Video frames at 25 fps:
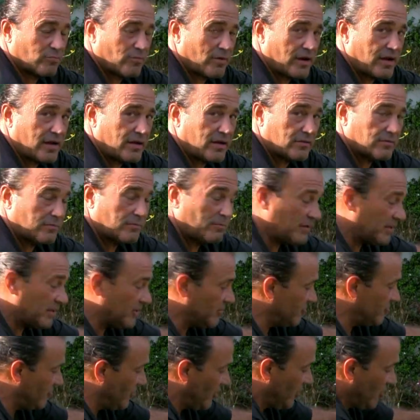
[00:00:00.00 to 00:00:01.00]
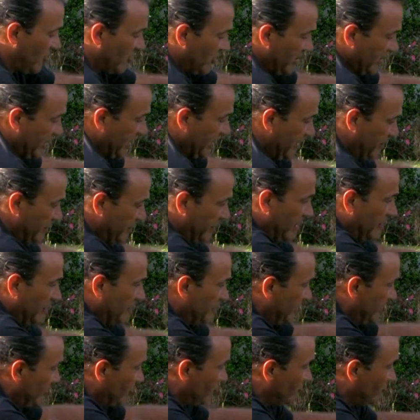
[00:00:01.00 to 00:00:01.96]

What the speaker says: sprout, but in turn it came out to be